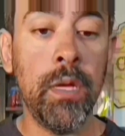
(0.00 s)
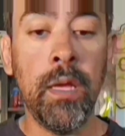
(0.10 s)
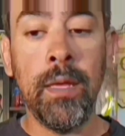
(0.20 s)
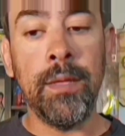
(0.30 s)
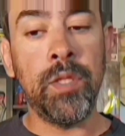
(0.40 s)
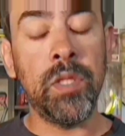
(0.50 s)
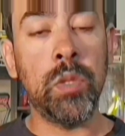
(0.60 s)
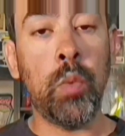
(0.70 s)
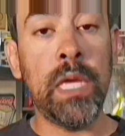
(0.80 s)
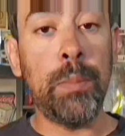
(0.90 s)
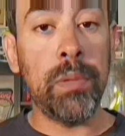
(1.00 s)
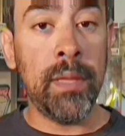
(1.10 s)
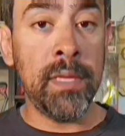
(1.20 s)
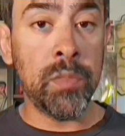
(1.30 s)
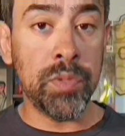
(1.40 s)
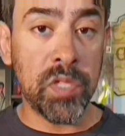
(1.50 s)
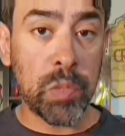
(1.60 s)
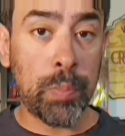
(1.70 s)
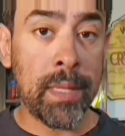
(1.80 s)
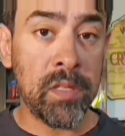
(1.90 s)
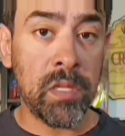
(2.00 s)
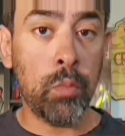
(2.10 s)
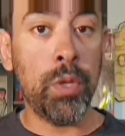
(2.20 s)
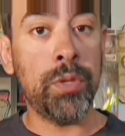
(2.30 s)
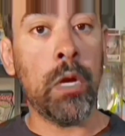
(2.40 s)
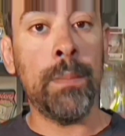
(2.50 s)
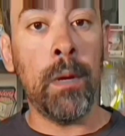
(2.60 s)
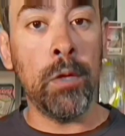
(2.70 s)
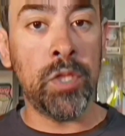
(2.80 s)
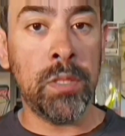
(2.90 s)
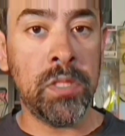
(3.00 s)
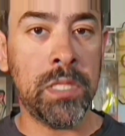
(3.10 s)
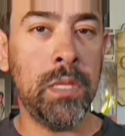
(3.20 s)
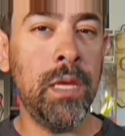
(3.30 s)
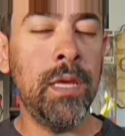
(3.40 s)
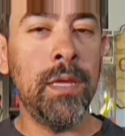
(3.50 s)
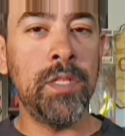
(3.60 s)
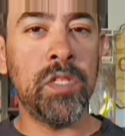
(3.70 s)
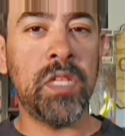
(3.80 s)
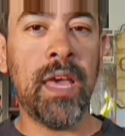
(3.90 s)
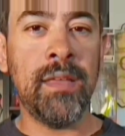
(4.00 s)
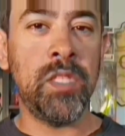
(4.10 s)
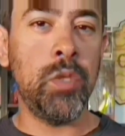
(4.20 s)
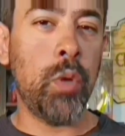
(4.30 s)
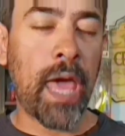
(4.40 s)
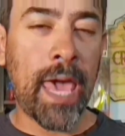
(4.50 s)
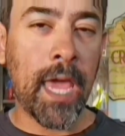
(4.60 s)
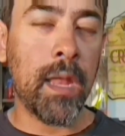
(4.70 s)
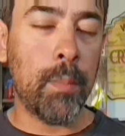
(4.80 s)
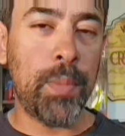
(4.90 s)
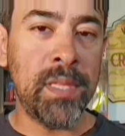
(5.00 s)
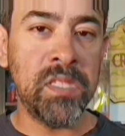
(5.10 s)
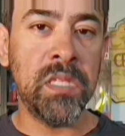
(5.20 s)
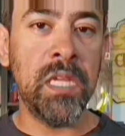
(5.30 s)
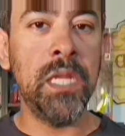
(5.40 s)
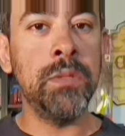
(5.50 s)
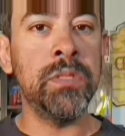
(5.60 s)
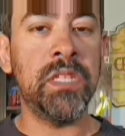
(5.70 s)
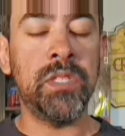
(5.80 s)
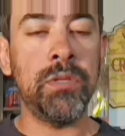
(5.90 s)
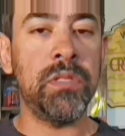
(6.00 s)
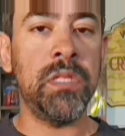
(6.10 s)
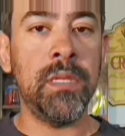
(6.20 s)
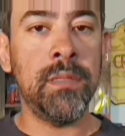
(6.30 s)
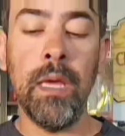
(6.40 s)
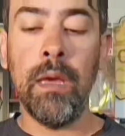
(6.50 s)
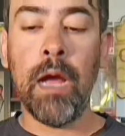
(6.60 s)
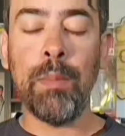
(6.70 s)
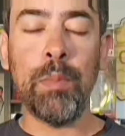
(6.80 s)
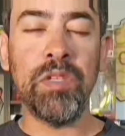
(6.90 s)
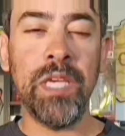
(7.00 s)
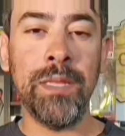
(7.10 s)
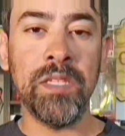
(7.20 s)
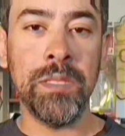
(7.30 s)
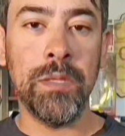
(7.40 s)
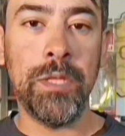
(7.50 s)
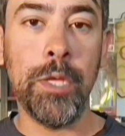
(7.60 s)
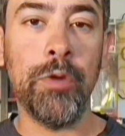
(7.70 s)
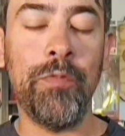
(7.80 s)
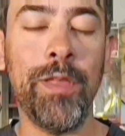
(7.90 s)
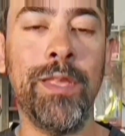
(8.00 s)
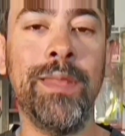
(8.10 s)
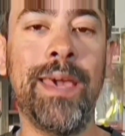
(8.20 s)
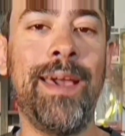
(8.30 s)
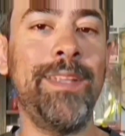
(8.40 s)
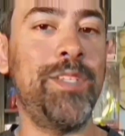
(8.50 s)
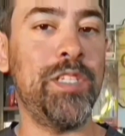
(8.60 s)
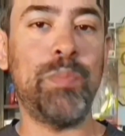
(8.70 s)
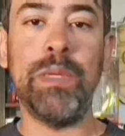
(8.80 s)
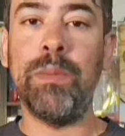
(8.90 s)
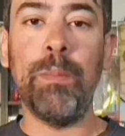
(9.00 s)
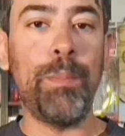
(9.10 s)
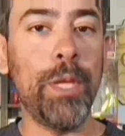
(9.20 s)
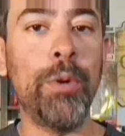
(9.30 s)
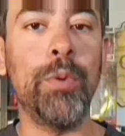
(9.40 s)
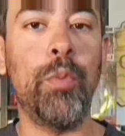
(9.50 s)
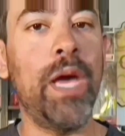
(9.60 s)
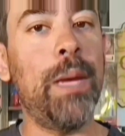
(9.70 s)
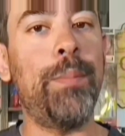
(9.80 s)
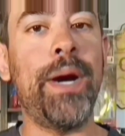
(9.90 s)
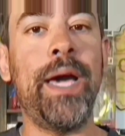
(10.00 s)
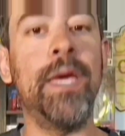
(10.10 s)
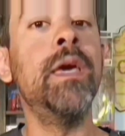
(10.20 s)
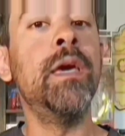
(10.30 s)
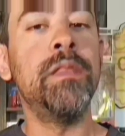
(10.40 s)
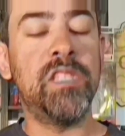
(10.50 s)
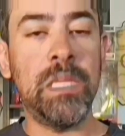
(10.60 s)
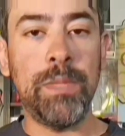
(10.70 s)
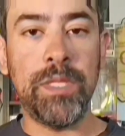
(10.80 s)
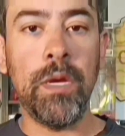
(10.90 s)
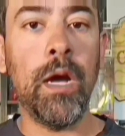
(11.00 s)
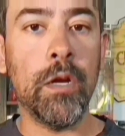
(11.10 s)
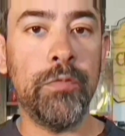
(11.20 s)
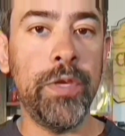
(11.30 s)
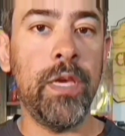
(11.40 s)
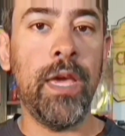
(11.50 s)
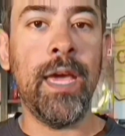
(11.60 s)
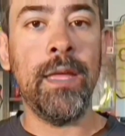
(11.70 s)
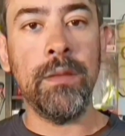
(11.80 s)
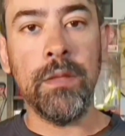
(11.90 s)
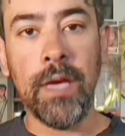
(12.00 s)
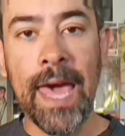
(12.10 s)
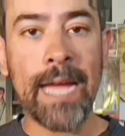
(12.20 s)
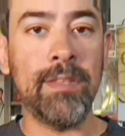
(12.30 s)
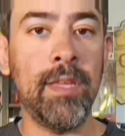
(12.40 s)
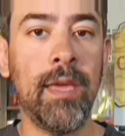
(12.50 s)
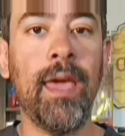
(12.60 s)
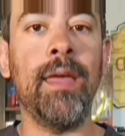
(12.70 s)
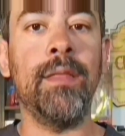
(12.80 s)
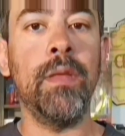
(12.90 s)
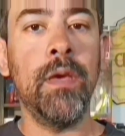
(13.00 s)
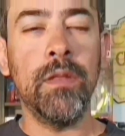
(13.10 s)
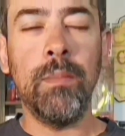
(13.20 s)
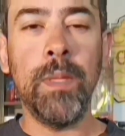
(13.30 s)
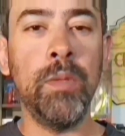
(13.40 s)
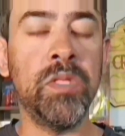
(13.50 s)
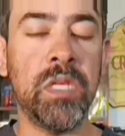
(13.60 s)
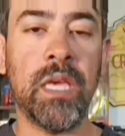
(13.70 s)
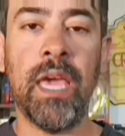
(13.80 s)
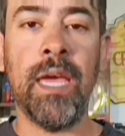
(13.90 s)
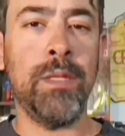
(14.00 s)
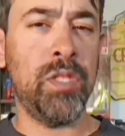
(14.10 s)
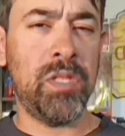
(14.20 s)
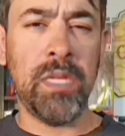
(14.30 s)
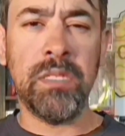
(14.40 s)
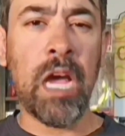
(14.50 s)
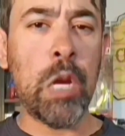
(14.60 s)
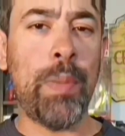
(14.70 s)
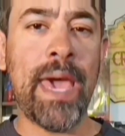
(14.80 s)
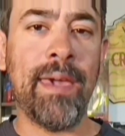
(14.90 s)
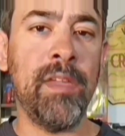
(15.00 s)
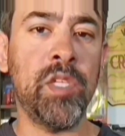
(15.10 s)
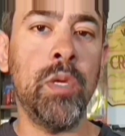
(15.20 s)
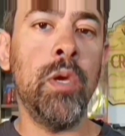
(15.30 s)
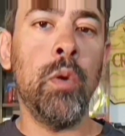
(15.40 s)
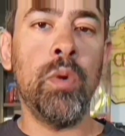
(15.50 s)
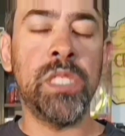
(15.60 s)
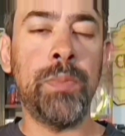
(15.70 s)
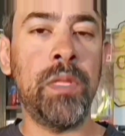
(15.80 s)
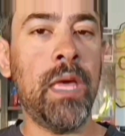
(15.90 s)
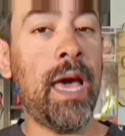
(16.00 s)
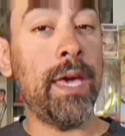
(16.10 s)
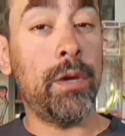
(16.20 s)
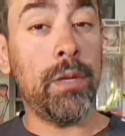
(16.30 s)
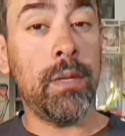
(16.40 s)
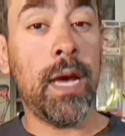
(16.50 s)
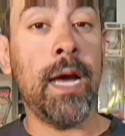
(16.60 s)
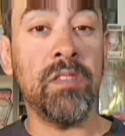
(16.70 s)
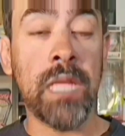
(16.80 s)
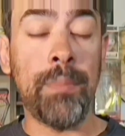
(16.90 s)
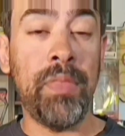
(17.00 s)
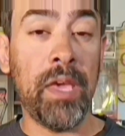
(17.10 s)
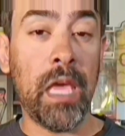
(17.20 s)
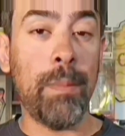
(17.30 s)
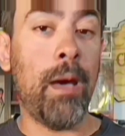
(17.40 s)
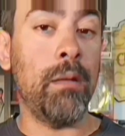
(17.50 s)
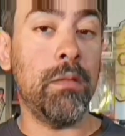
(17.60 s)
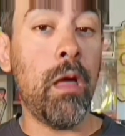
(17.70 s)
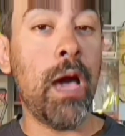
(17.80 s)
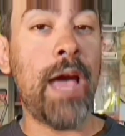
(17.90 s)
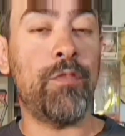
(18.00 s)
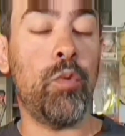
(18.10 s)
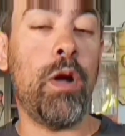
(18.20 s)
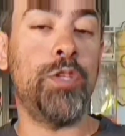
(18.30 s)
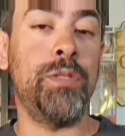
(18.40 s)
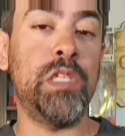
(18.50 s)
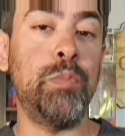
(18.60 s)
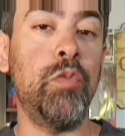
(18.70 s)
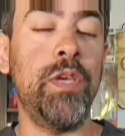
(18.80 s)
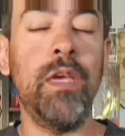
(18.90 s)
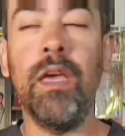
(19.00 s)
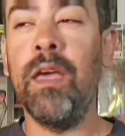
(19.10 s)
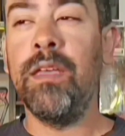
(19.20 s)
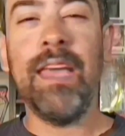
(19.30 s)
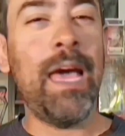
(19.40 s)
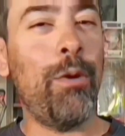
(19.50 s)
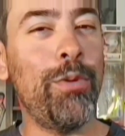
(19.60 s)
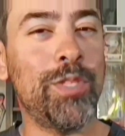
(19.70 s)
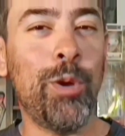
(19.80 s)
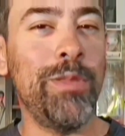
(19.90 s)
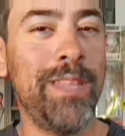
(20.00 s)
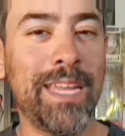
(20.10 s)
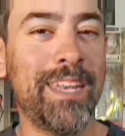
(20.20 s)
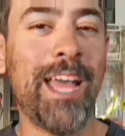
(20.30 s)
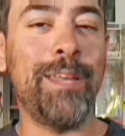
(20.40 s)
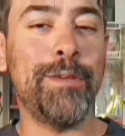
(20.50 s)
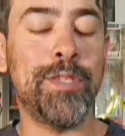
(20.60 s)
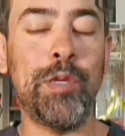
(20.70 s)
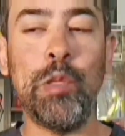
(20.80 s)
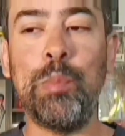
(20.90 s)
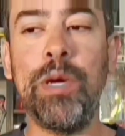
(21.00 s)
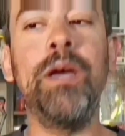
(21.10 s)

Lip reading: and just the way he plays with suspense and with our emotions and just has you hanging on pins and needles at certain scenes. I remember seeing this in the theater feeling like I'd just been blown away by the cinematography and the acting and the music and just the entire package was something that I could not stop thinking about long after watching this movie. Yeah, I was only like 9 years old, but